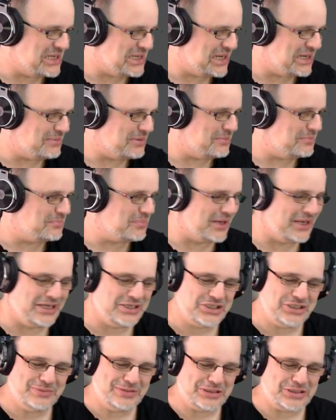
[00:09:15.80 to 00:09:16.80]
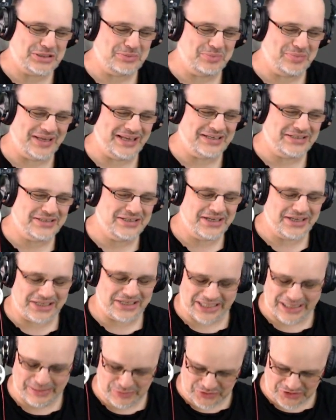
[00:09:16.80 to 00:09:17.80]
I've been playing too much in Blender, and
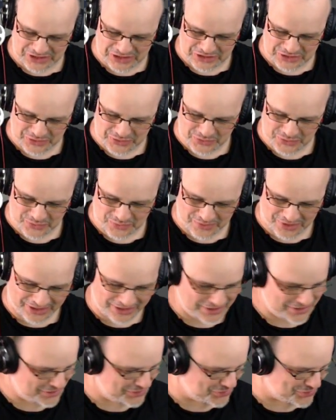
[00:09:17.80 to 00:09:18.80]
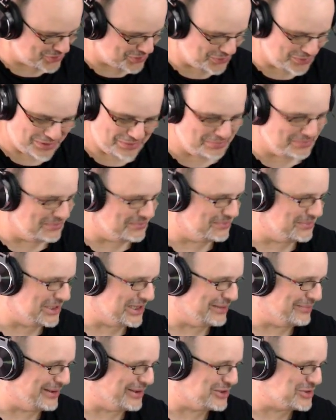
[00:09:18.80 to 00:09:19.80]
I keep trying to do like control and
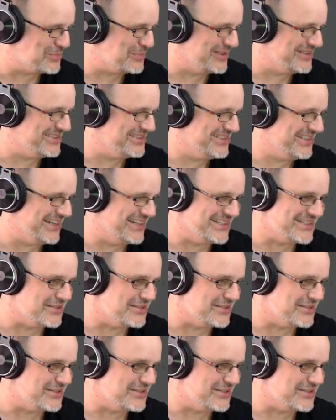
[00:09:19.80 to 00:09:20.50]
middle mouse button, and